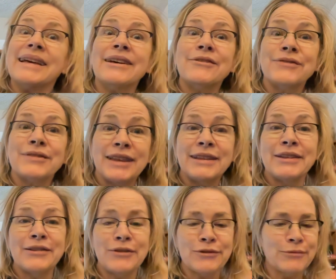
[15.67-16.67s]
have yet
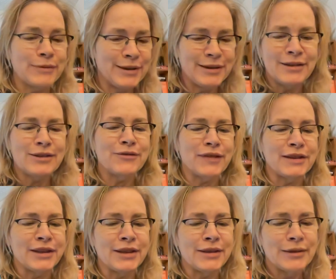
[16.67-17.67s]
another one that's
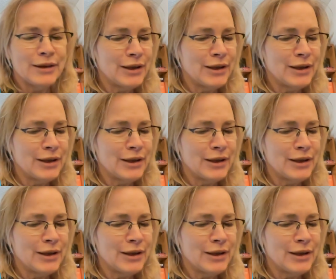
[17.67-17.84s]
funny.